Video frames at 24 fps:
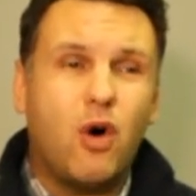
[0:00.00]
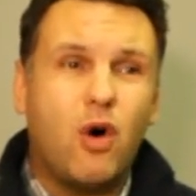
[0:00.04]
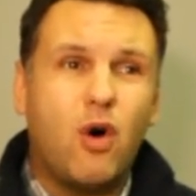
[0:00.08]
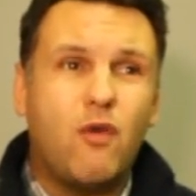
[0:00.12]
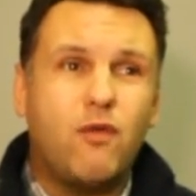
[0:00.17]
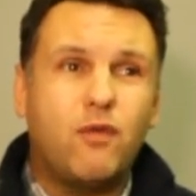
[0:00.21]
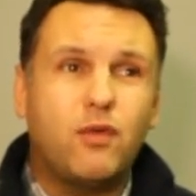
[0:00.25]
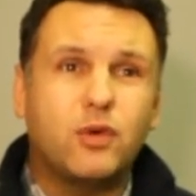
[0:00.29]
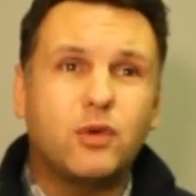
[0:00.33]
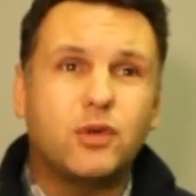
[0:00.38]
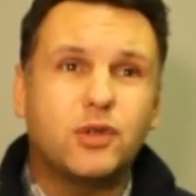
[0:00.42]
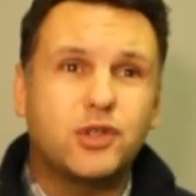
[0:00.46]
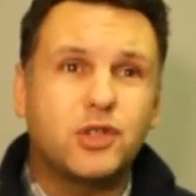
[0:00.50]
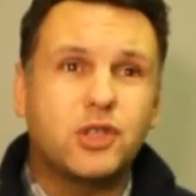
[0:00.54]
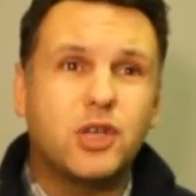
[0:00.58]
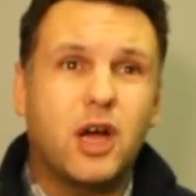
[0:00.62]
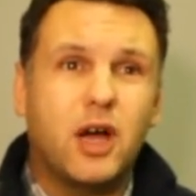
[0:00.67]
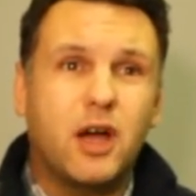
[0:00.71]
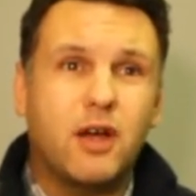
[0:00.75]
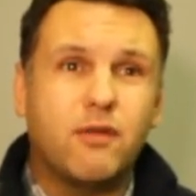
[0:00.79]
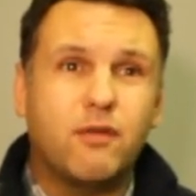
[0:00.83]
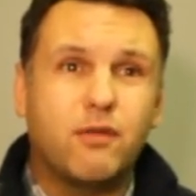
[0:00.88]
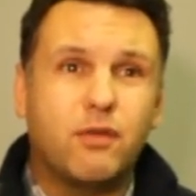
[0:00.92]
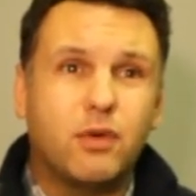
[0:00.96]
awful
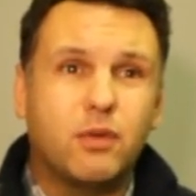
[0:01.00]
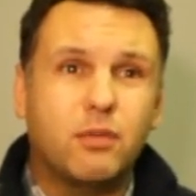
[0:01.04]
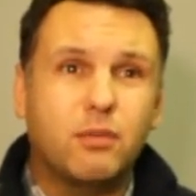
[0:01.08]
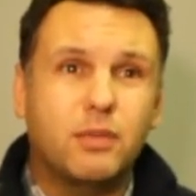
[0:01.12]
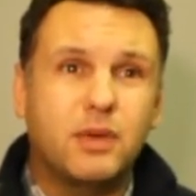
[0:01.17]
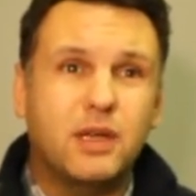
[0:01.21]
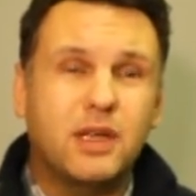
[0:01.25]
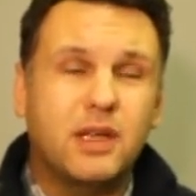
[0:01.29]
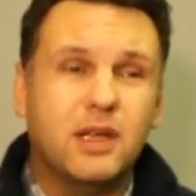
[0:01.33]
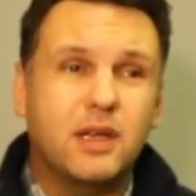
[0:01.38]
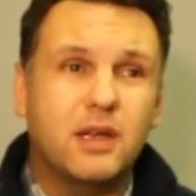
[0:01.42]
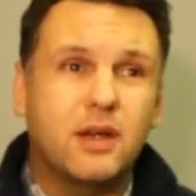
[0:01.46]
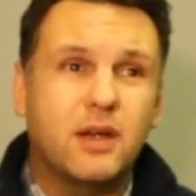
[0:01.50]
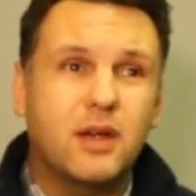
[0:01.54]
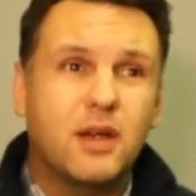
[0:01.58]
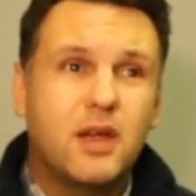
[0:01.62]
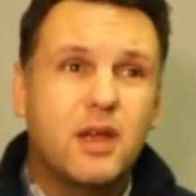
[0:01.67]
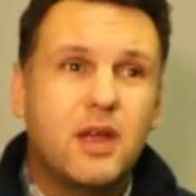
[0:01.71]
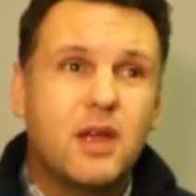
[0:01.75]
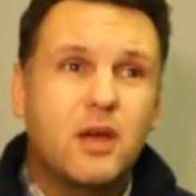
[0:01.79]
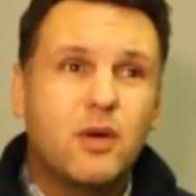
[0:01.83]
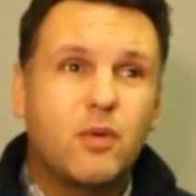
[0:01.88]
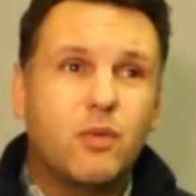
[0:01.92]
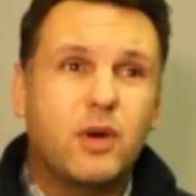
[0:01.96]
time for me
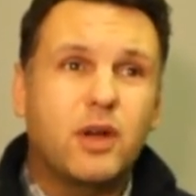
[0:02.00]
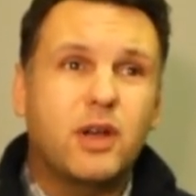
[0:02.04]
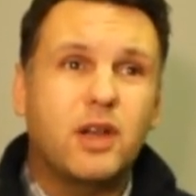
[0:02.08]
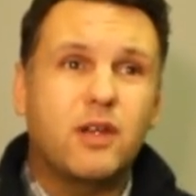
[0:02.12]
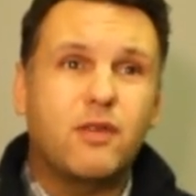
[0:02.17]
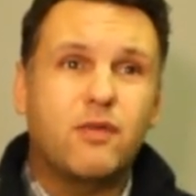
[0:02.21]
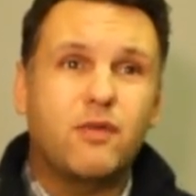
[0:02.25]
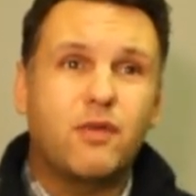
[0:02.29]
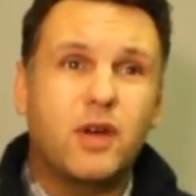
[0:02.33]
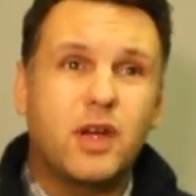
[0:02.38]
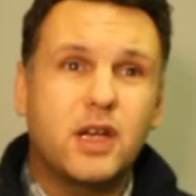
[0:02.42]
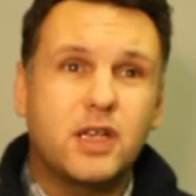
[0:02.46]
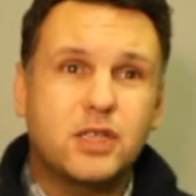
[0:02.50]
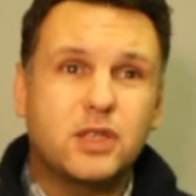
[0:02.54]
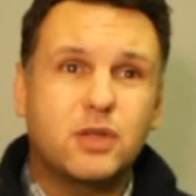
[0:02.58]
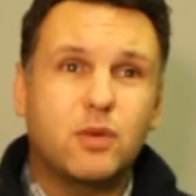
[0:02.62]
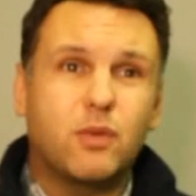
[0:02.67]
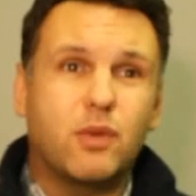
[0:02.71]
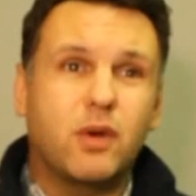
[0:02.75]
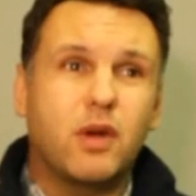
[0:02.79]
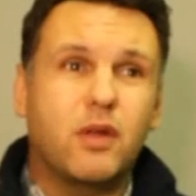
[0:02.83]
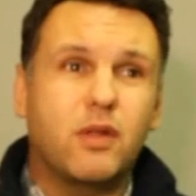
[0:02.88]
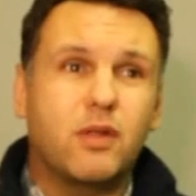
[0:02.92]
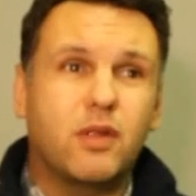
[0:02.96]
when I faced
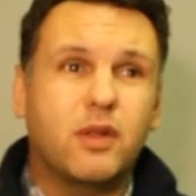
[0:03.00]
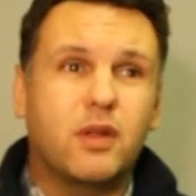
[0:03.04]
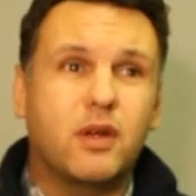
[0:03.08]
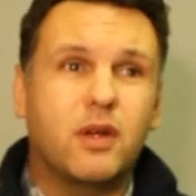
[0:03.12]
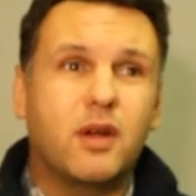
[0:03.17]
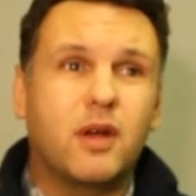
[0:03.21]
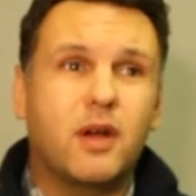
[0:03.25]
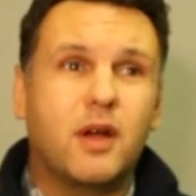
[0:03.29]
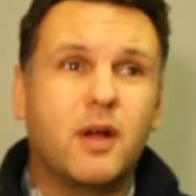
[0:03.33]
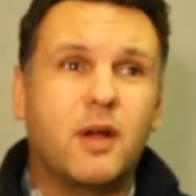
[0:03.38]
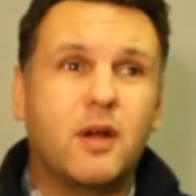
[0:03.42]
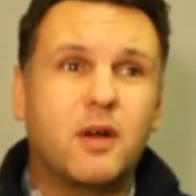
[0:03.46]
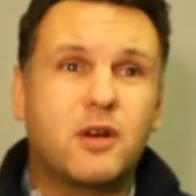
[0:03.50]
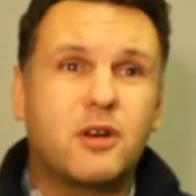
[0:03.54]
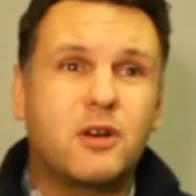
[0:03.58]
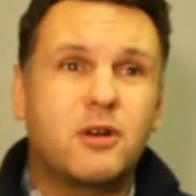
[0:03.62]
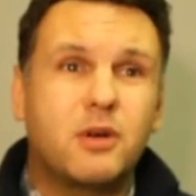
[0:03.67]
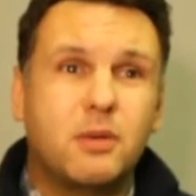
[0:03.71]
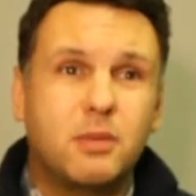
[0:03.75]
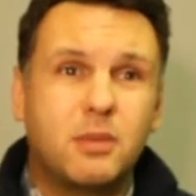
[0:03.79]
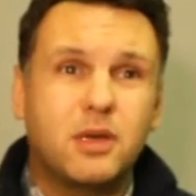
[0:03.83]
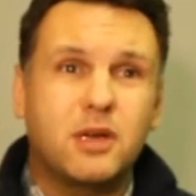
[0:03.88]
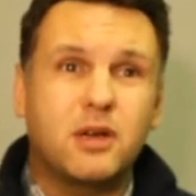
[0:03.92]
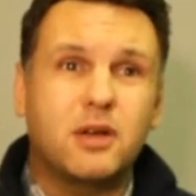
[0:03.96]
with the
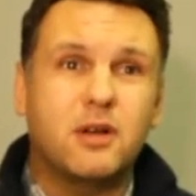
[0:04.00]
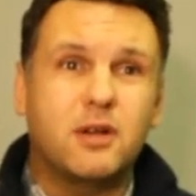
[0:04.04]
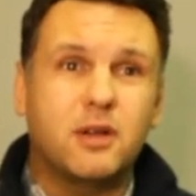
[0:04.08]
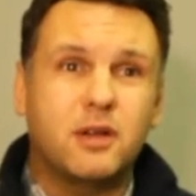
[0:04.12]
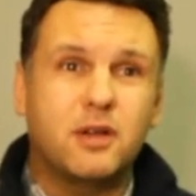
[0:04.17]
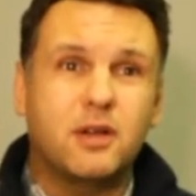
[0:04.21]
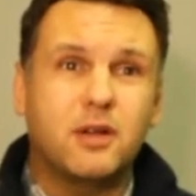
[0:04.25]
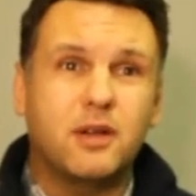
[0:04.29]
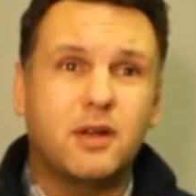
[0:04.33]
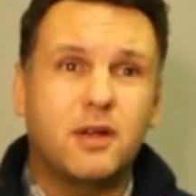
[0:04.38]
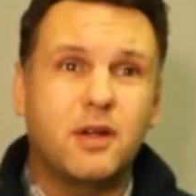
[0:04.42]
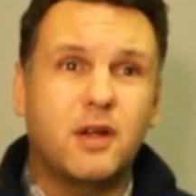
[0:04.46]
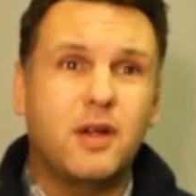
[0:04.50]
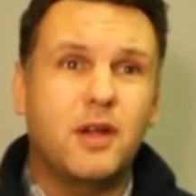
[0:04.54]
criminal